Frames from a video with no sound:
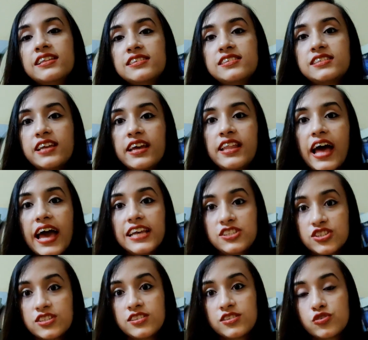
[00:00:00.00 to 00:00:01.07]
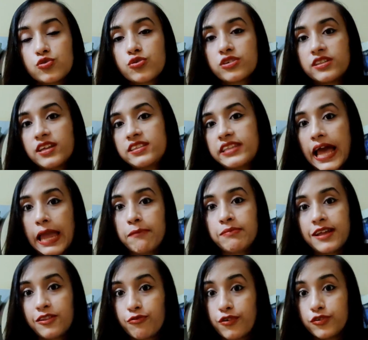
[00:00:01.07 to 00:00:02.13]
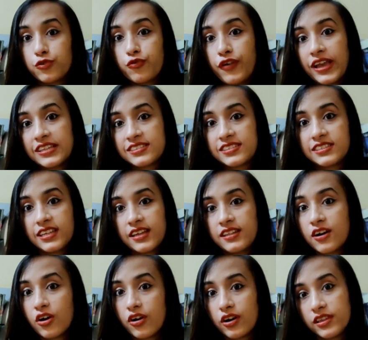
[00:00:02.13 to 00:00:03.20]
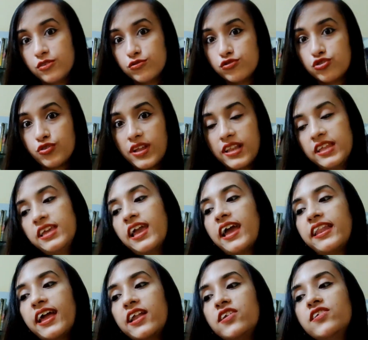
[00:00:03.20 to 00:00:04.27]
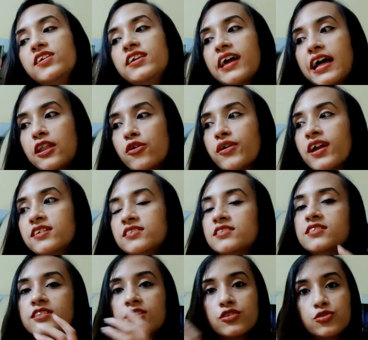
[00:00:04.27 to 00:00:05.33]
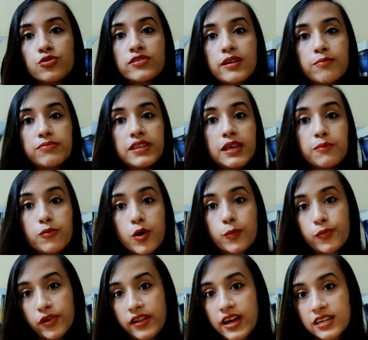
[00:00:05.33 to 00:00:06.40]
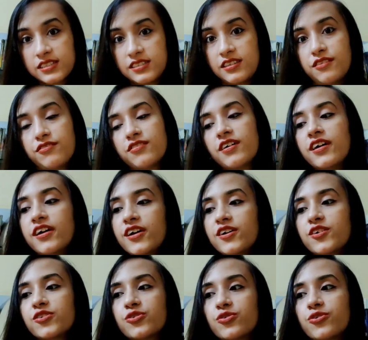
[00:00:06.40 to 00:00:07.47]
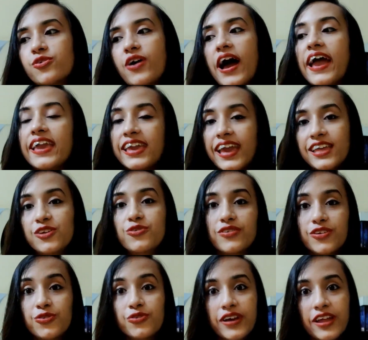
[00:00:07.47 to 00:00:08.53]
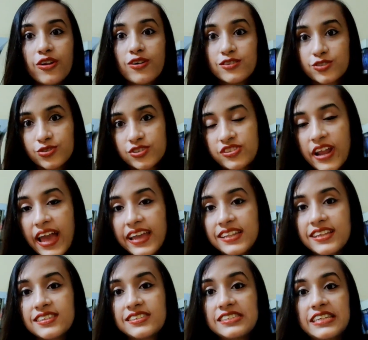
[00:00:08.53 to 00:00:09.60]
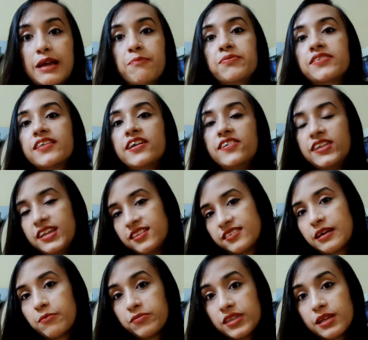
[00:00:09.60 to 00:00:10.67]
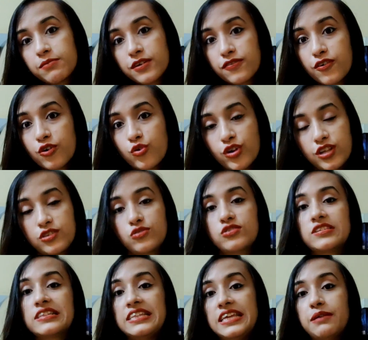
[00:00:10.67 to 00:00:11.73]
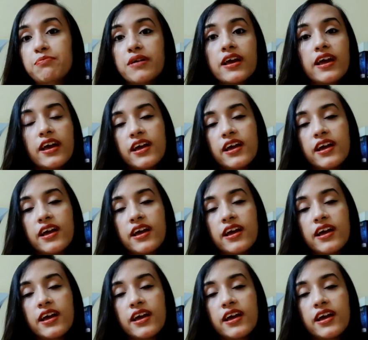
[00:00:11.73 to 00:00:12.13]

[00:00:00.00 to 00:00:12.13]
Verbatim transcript: Instead, I just took the time that was wasted usually and I reallocated it into something more productive. So I can you, you can also try these steps. Read something before going to sleep